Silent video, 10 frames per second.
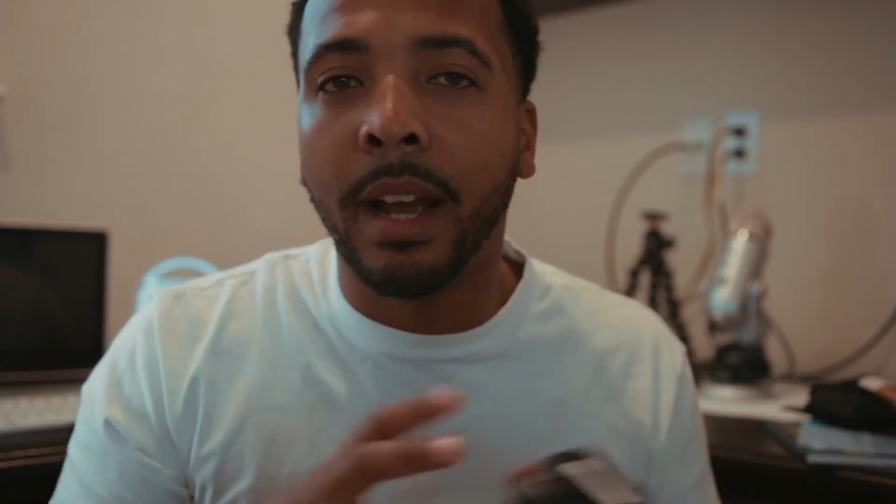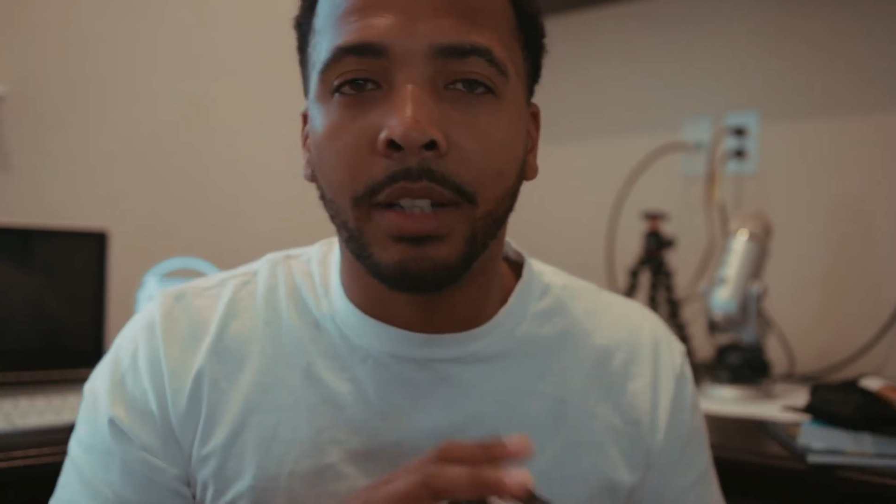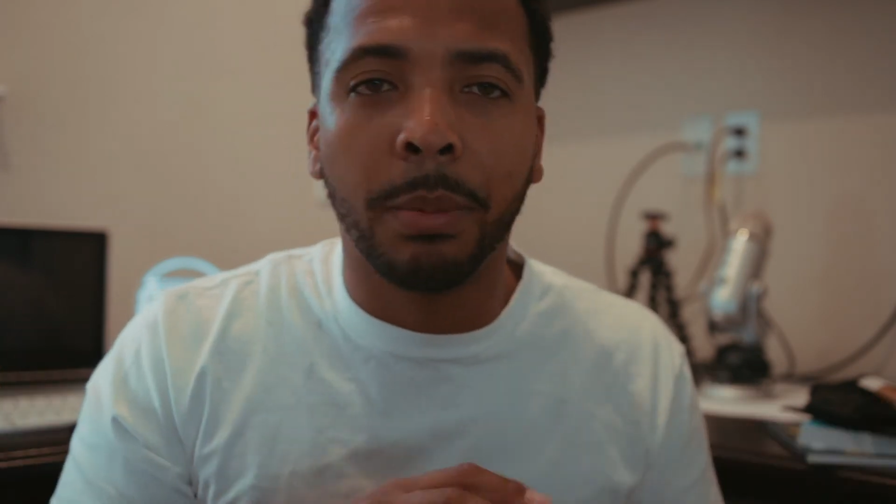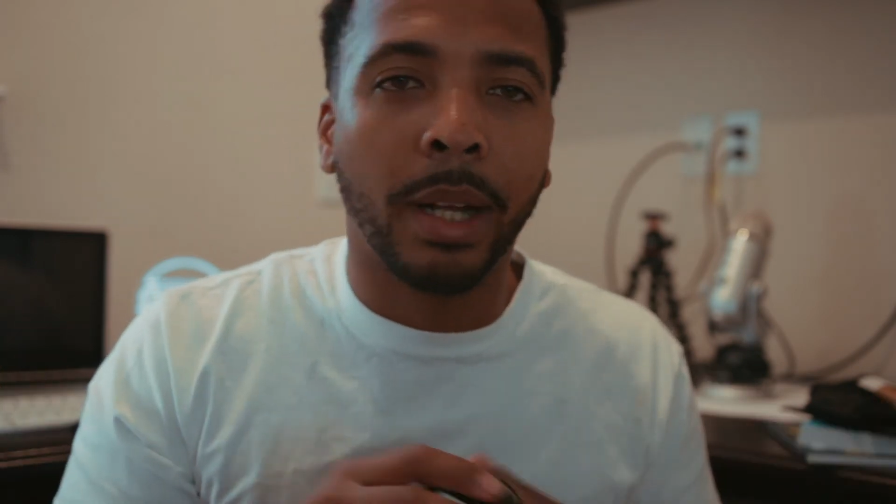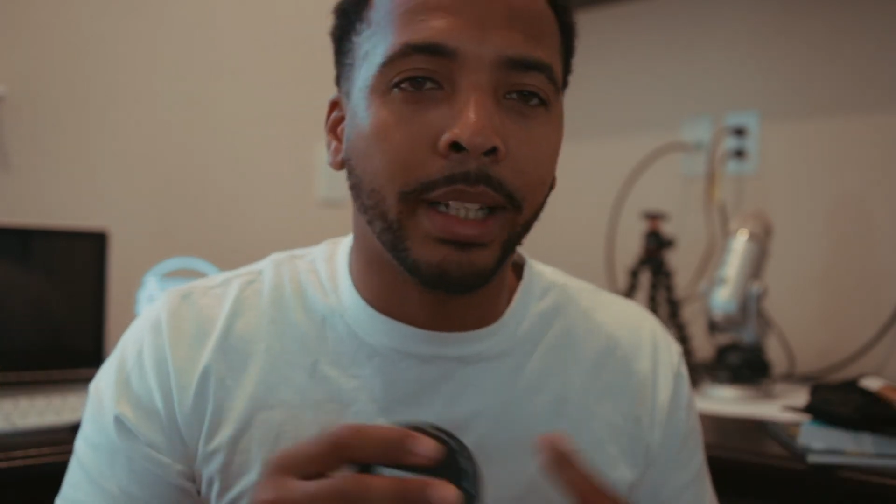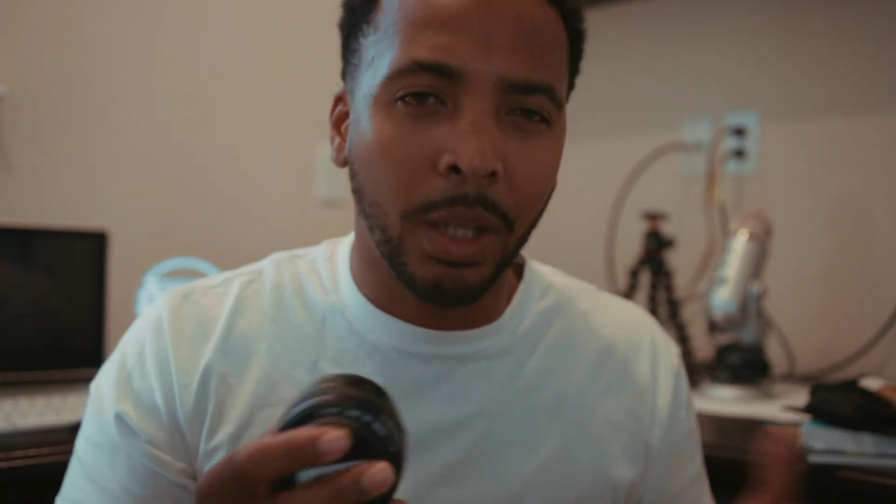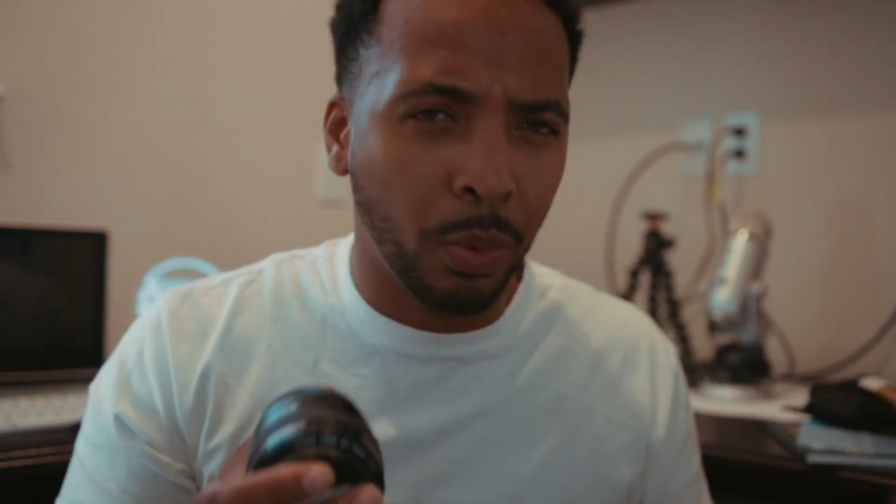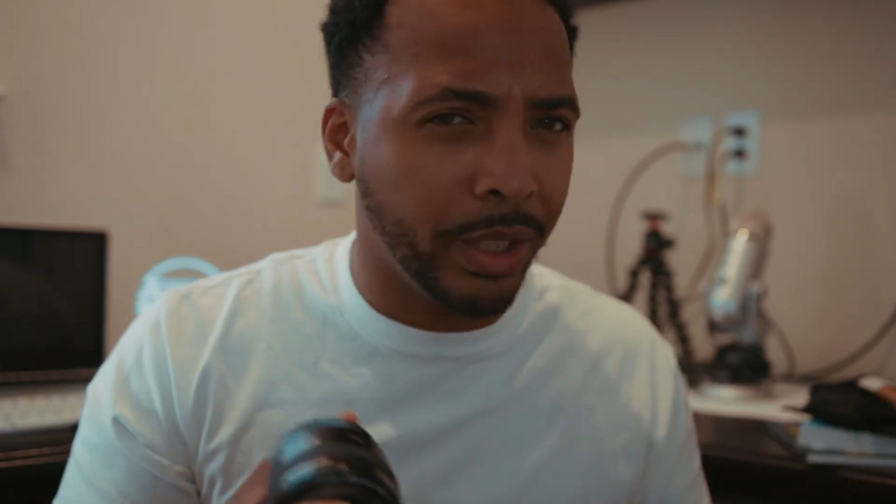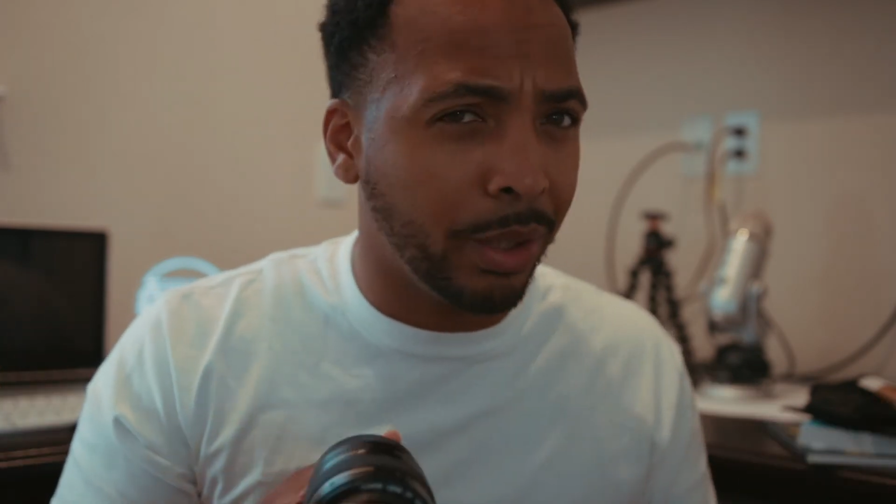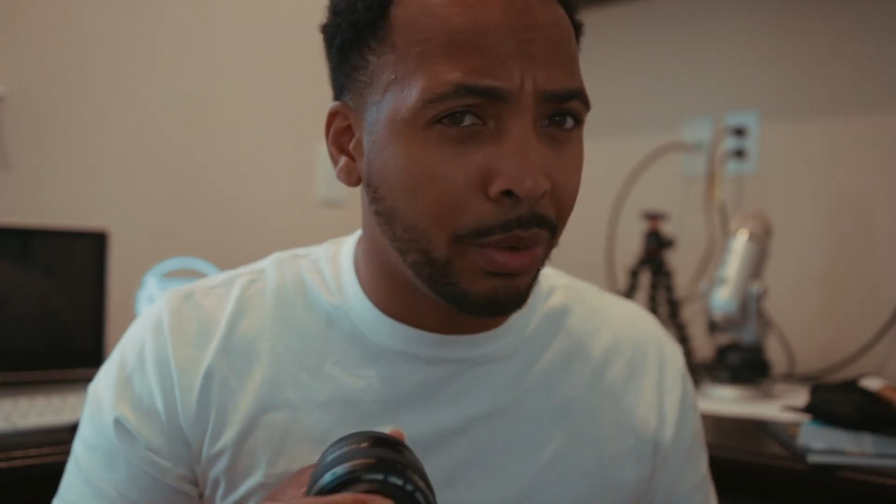You can probably get
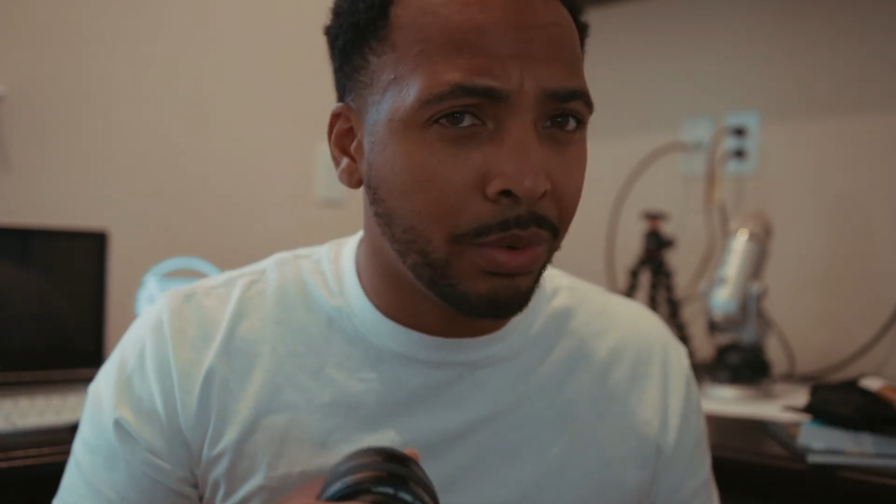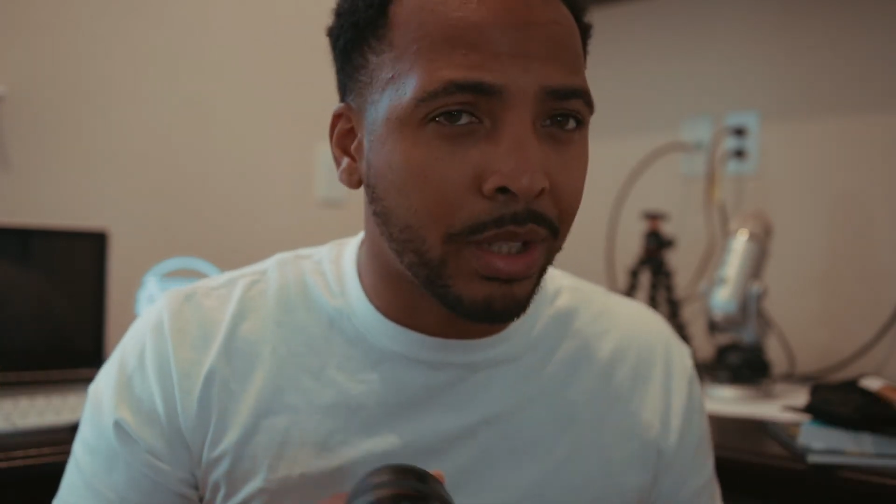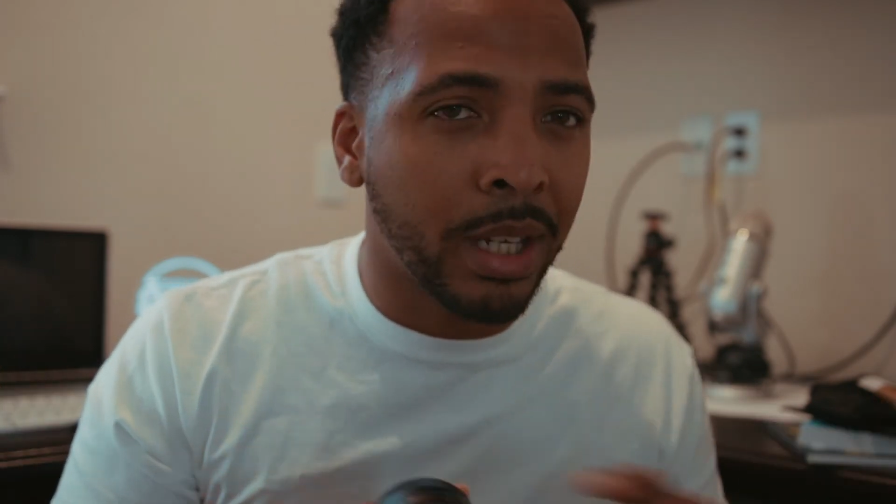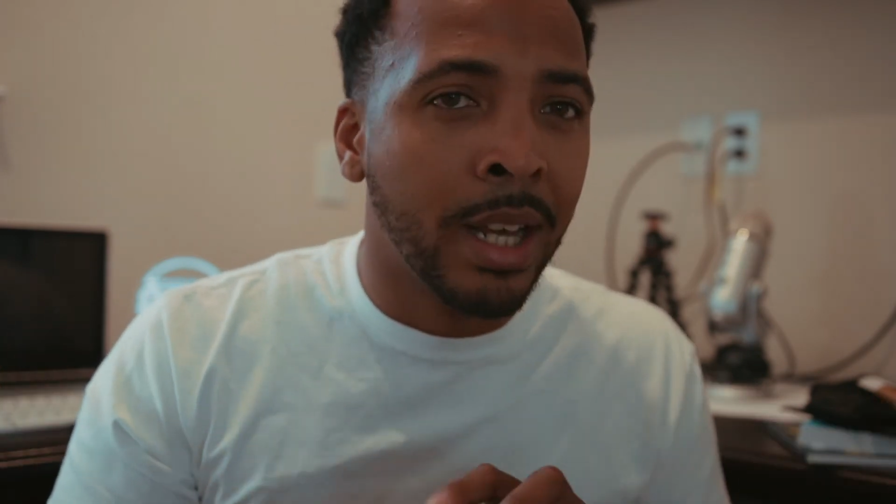one used,